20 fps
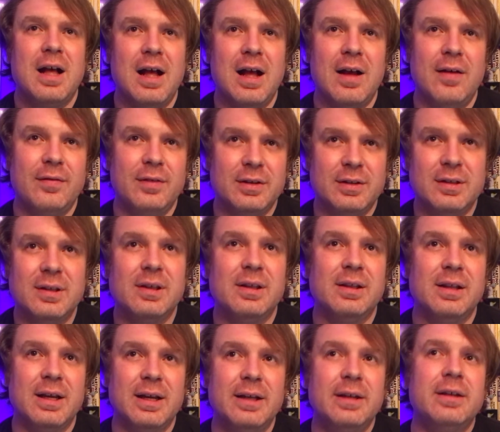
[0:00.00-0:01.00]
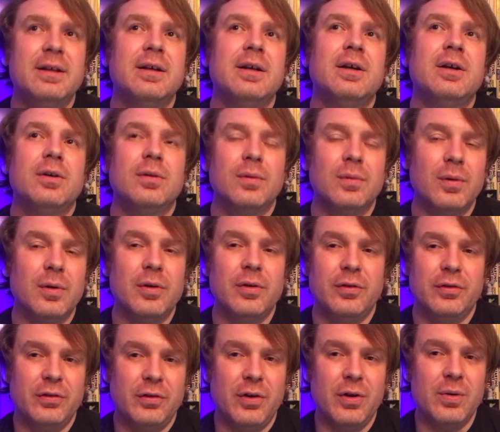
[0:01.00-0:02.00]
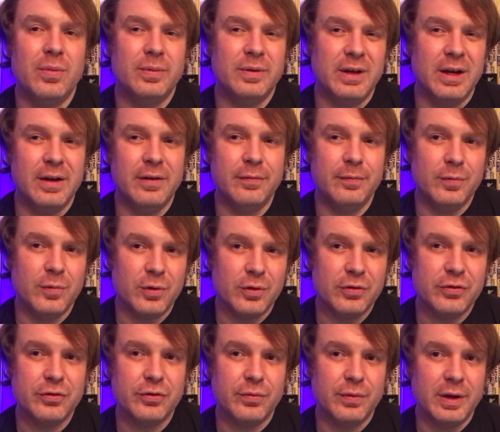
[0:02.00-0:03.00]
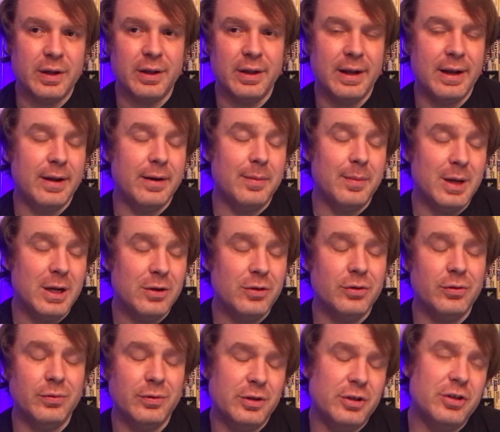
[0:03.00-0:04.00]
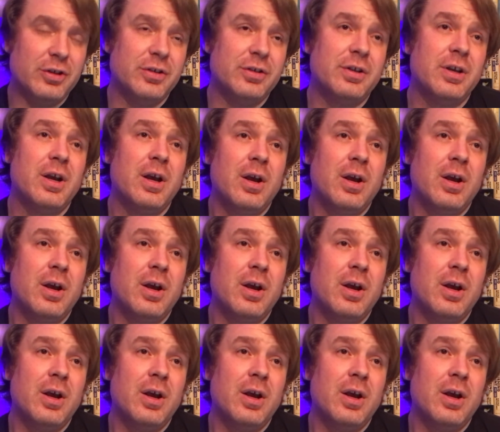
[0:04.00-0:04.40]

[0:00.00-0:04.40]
obviously like rotoscope kind of more surreal animation, which is